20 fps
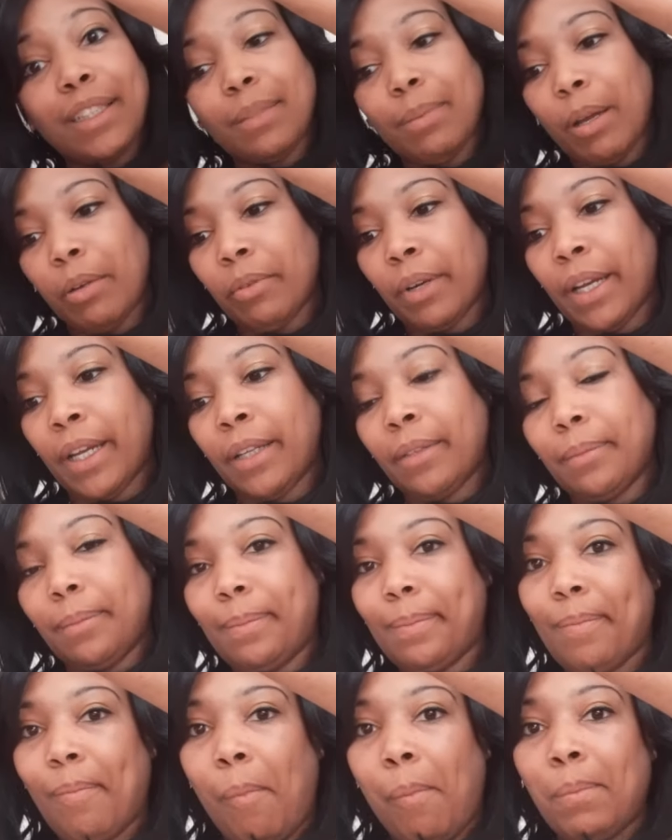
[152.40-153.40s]
about right.
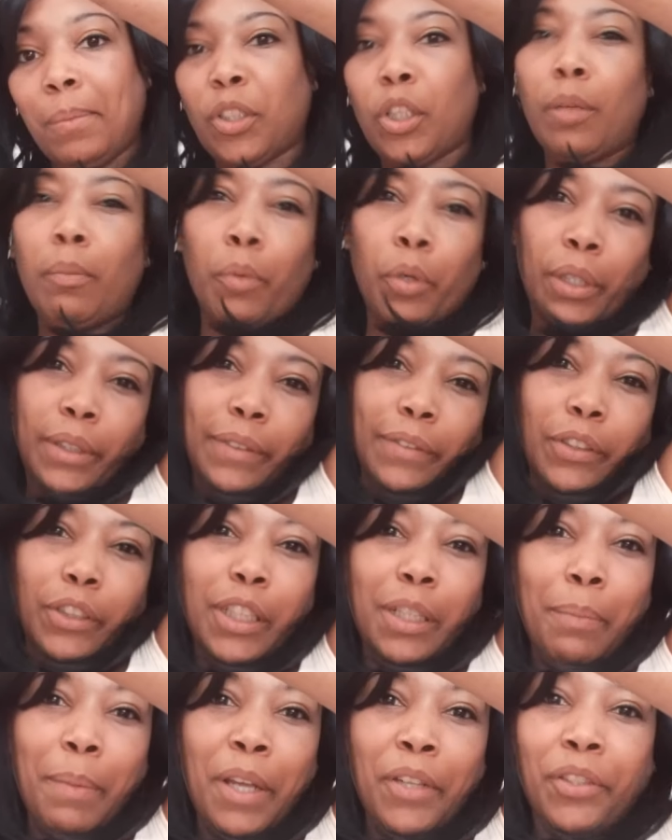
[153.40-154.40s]
A little more for good
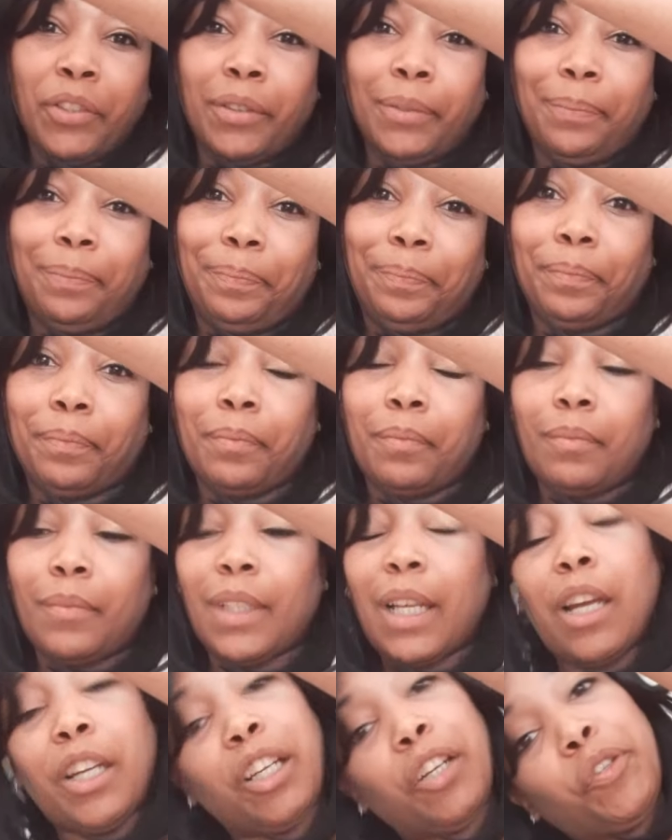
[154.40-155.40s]
measure.
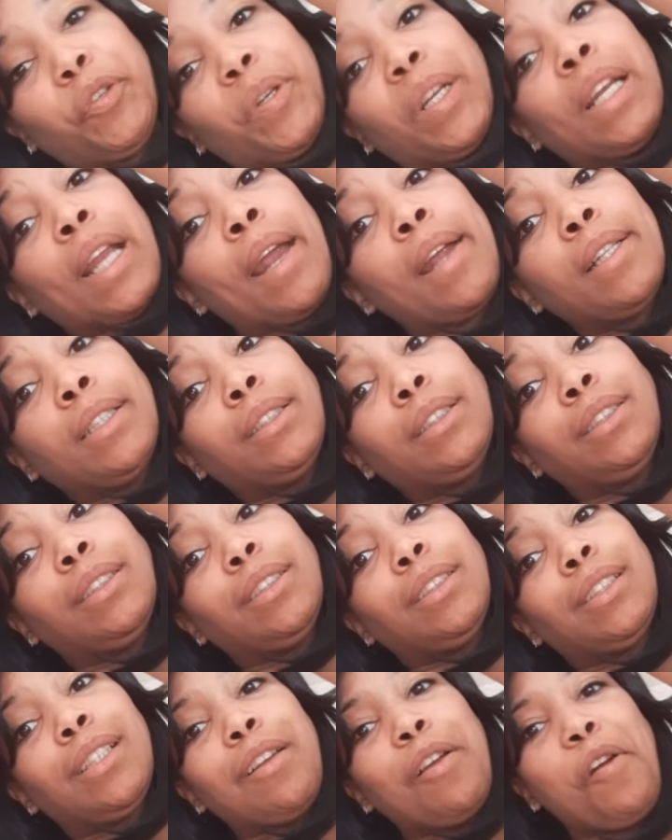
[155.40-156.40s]
How y'all doing today?
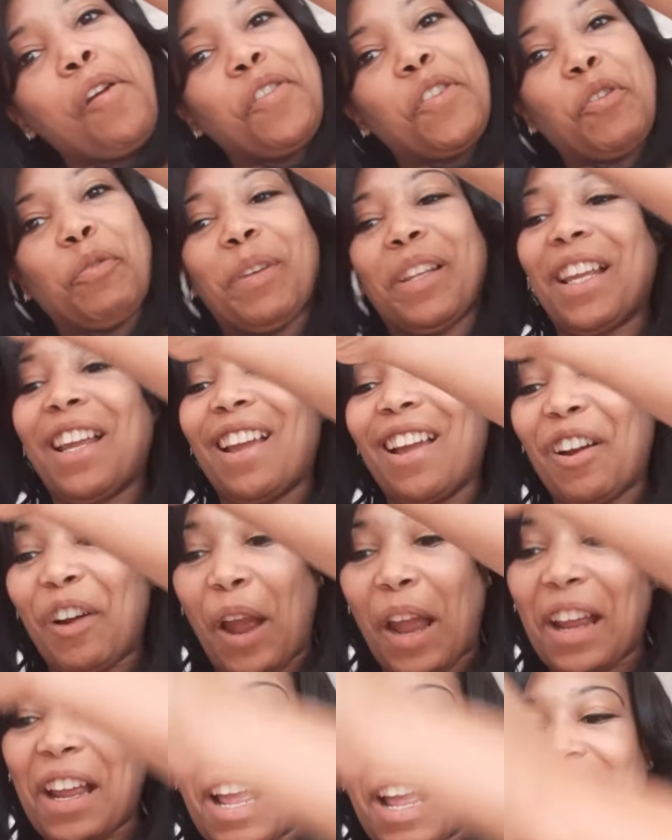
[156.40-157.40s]
No, really? Okay,
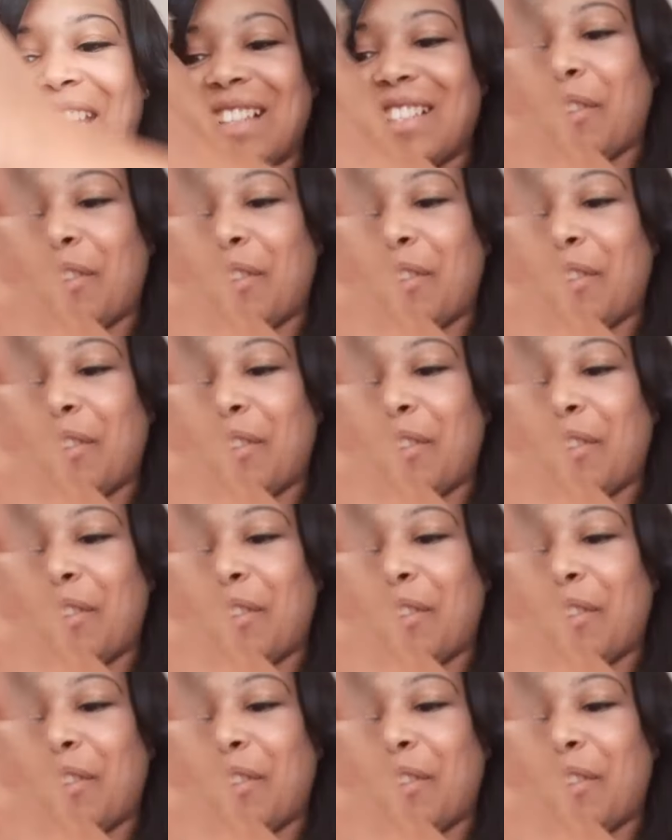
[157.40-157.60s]
I guess